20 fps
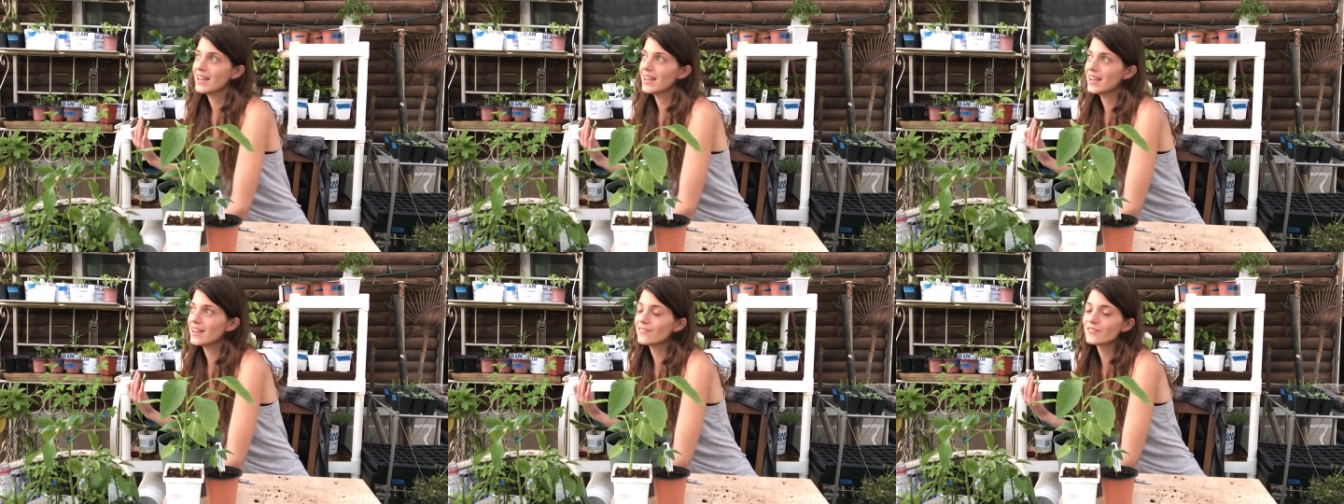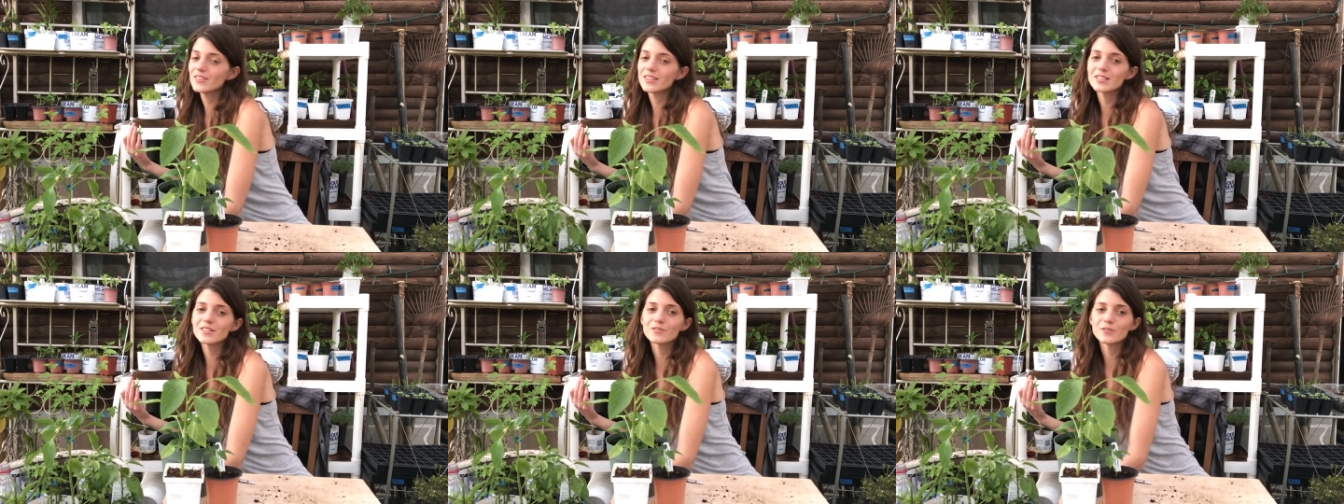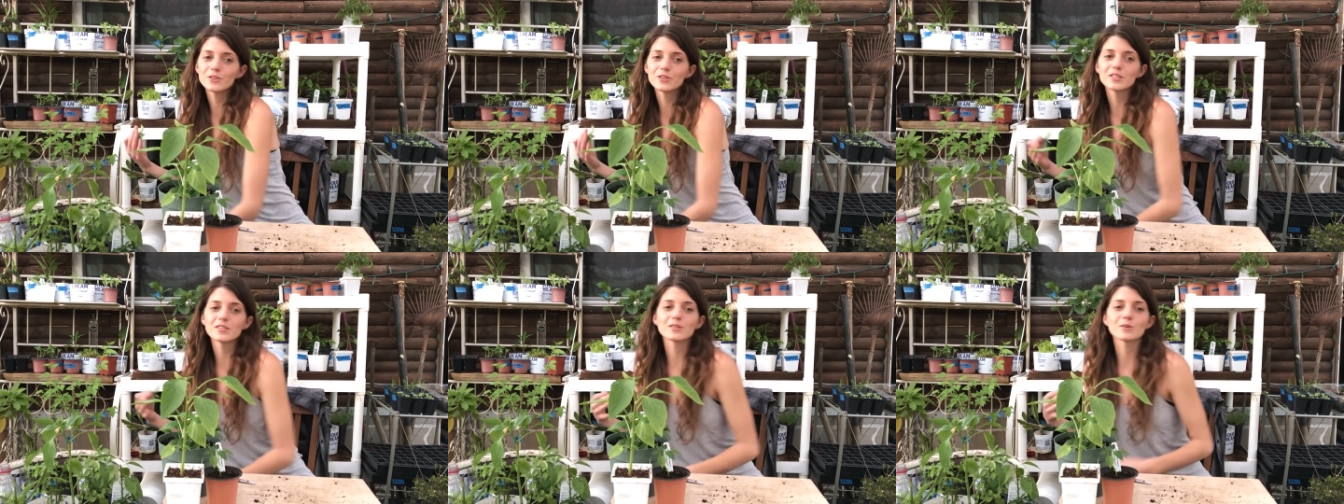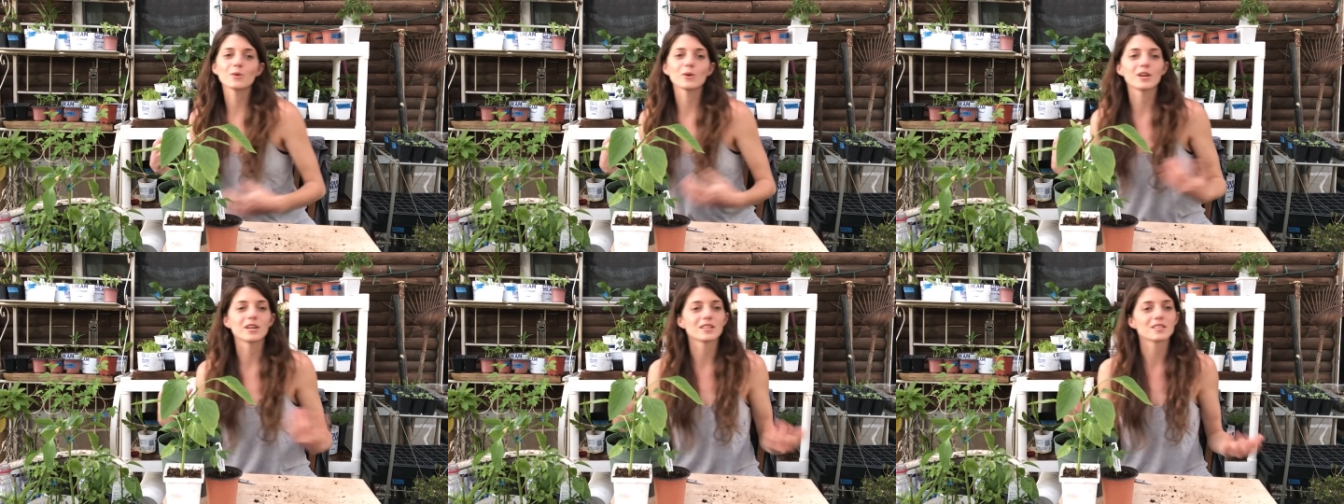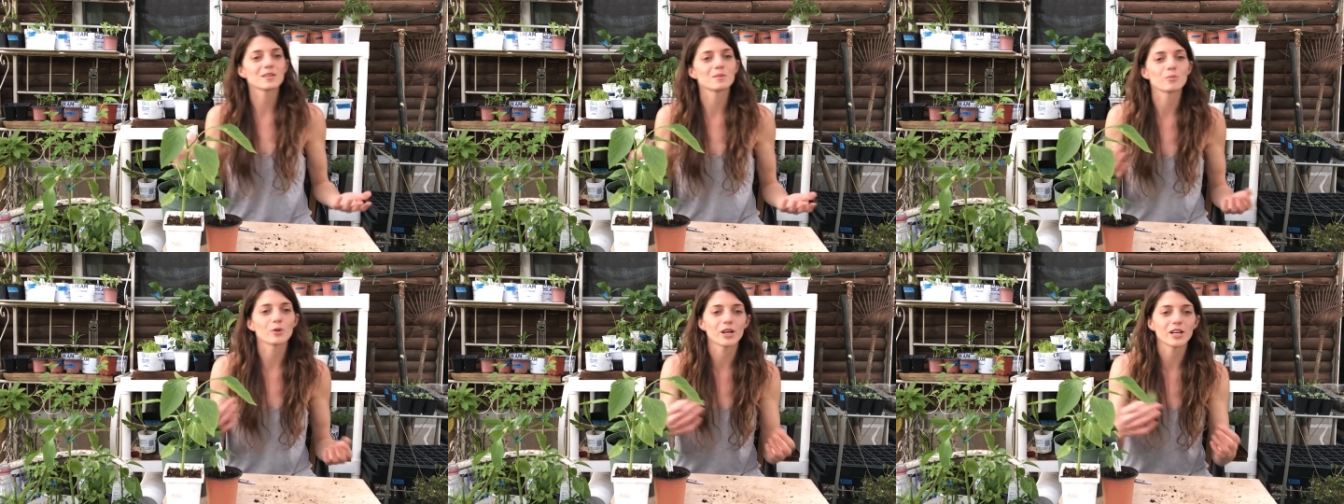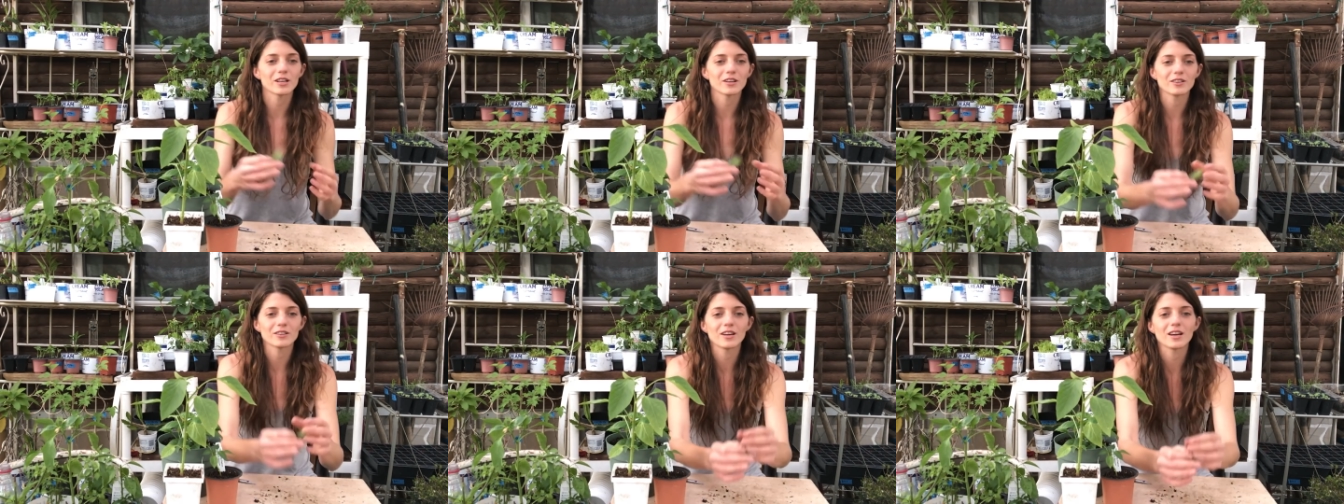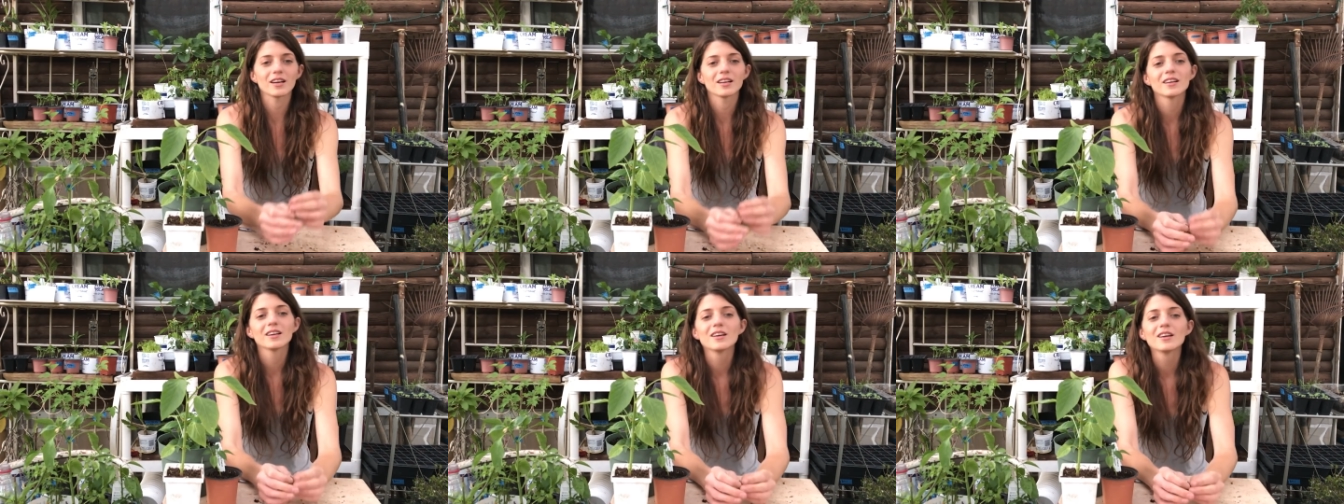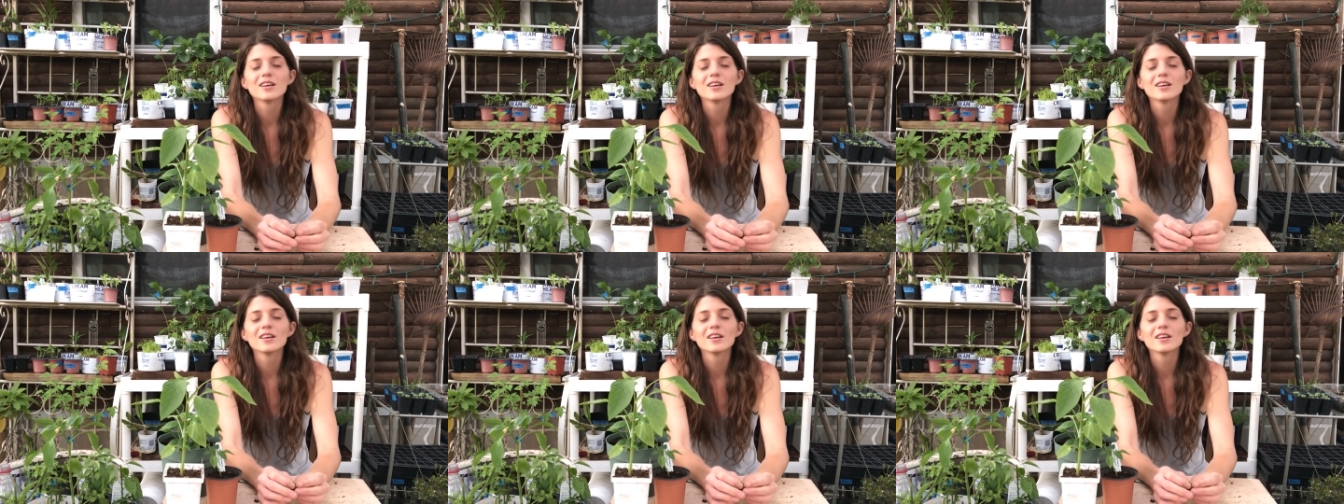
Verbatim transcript: if this fruit is going to break or not.